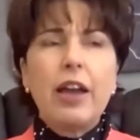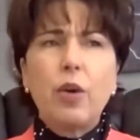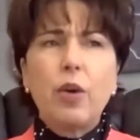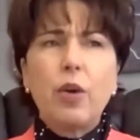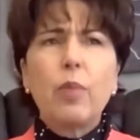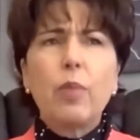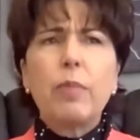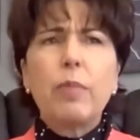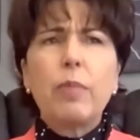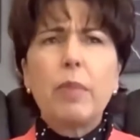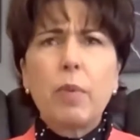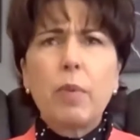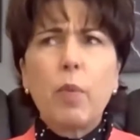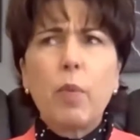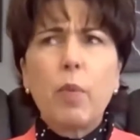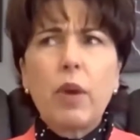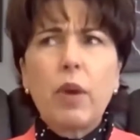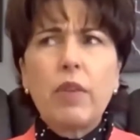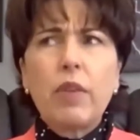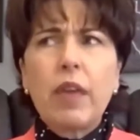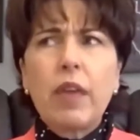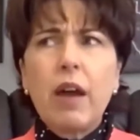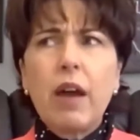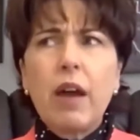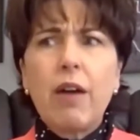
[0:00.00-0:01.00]
Uh, I
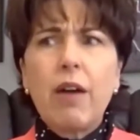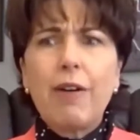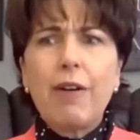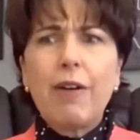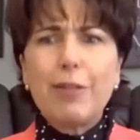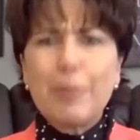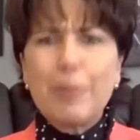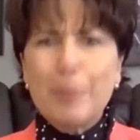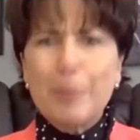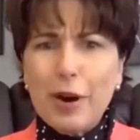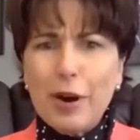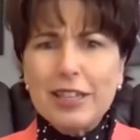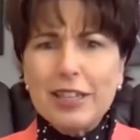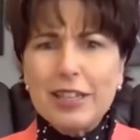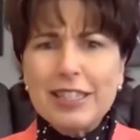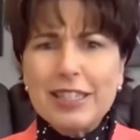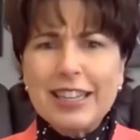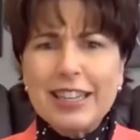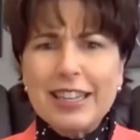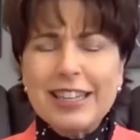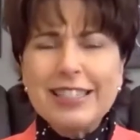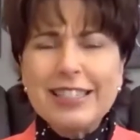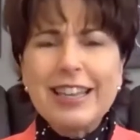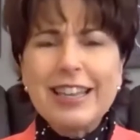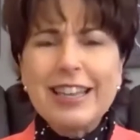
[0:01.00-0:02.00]
don't remember where they are in
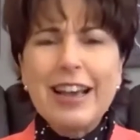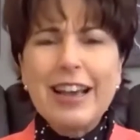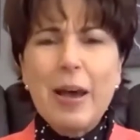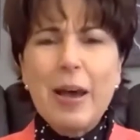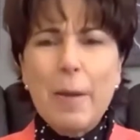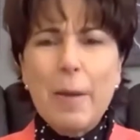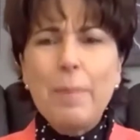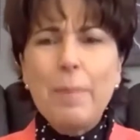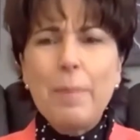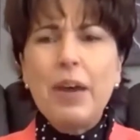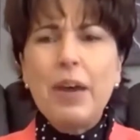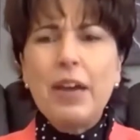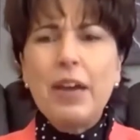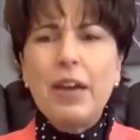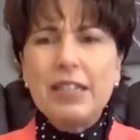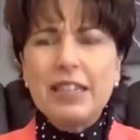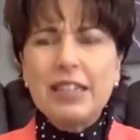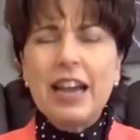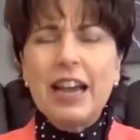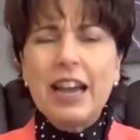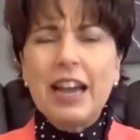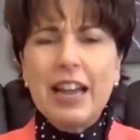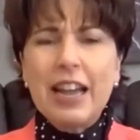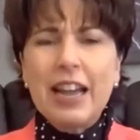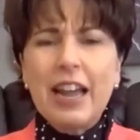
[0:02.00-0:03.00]
the process,
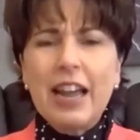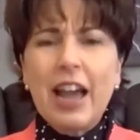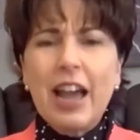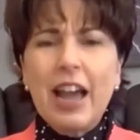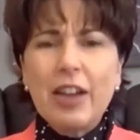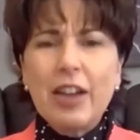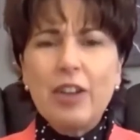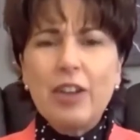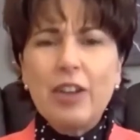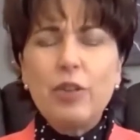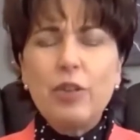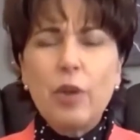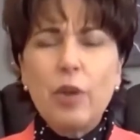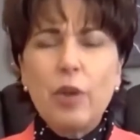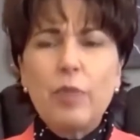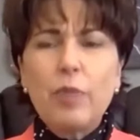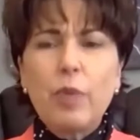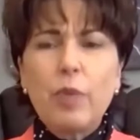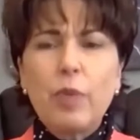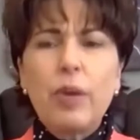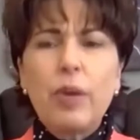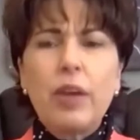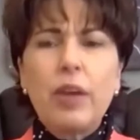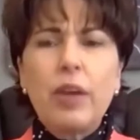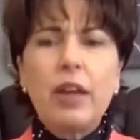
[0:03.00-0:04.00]
but I, I
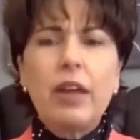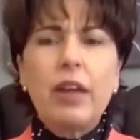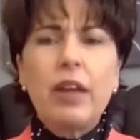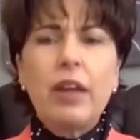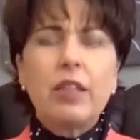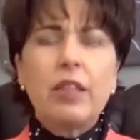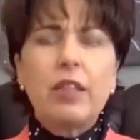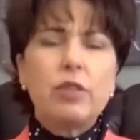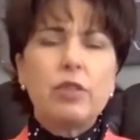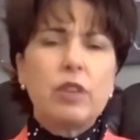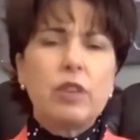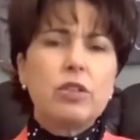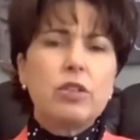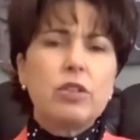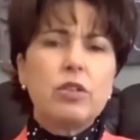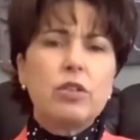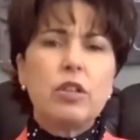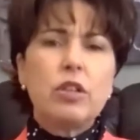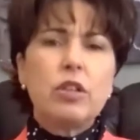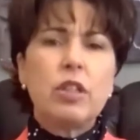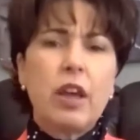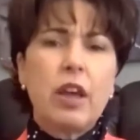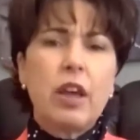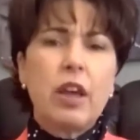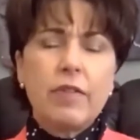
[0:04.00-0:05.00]
do hope that we can get
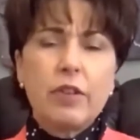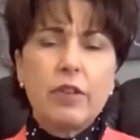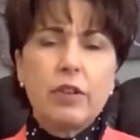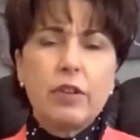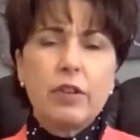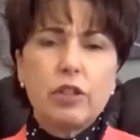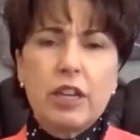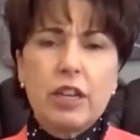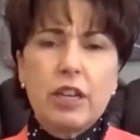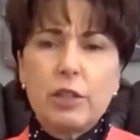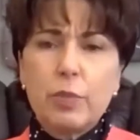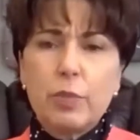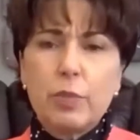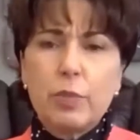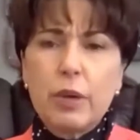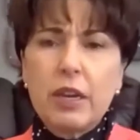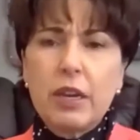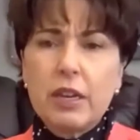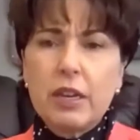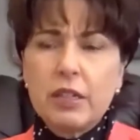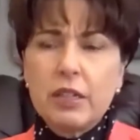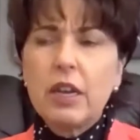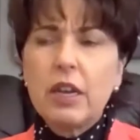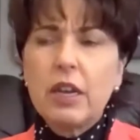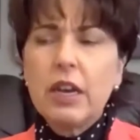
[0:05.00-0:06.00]
those also to the
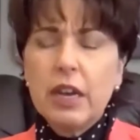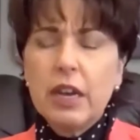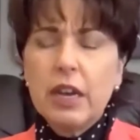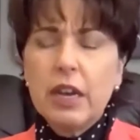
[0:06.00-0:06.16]
governor's desk